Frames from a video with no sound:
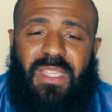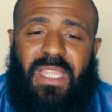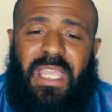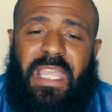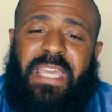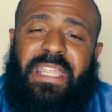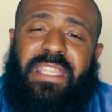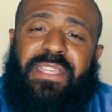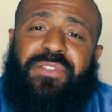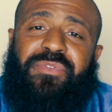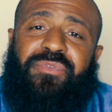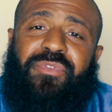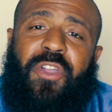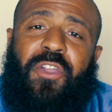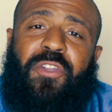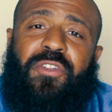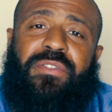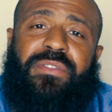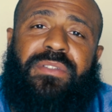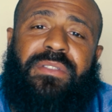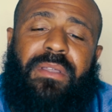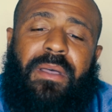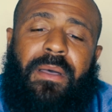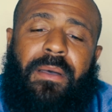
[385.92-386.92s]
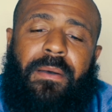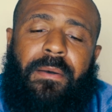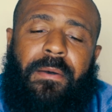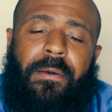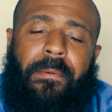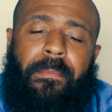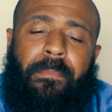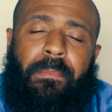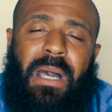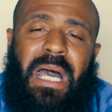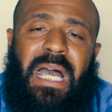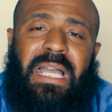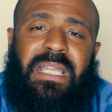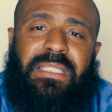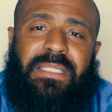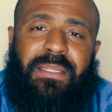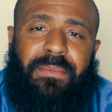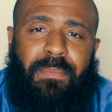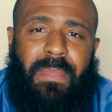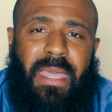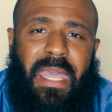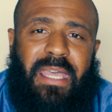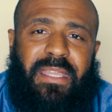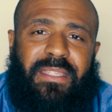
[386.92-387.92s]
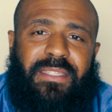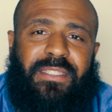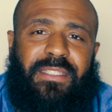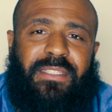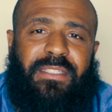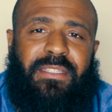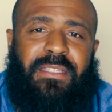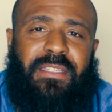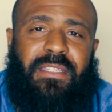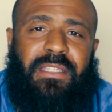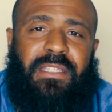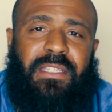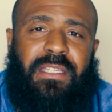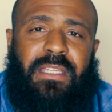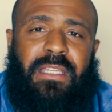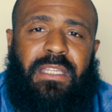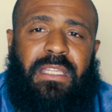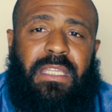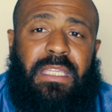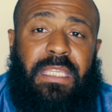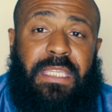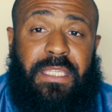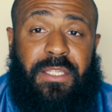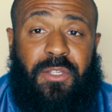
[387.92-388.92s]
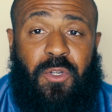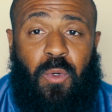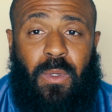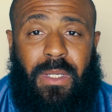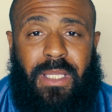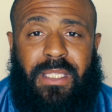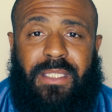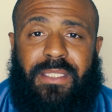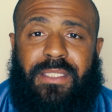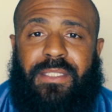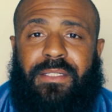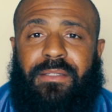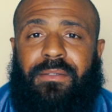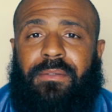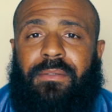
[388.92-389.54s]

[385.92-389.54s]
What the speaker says: In his first boxing match, he quit.